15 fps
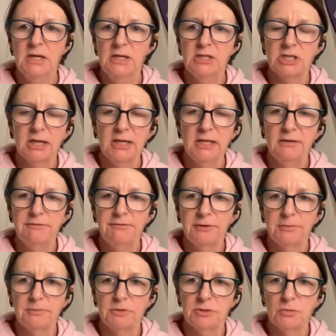Jelena from
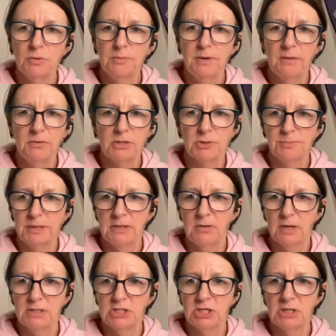Toowoomba, which would be quite
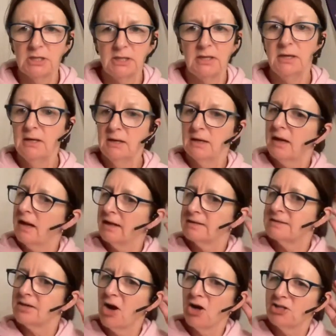chilly. It's a
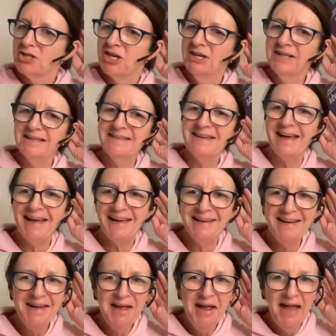hot, chilly day.
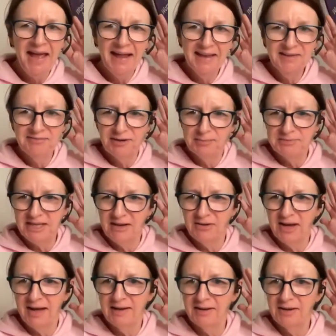Ellen from
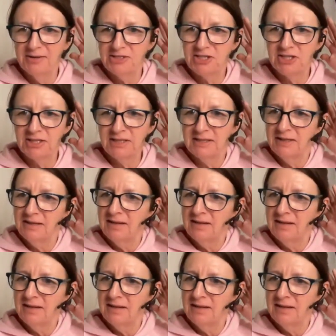Talgano, chilly.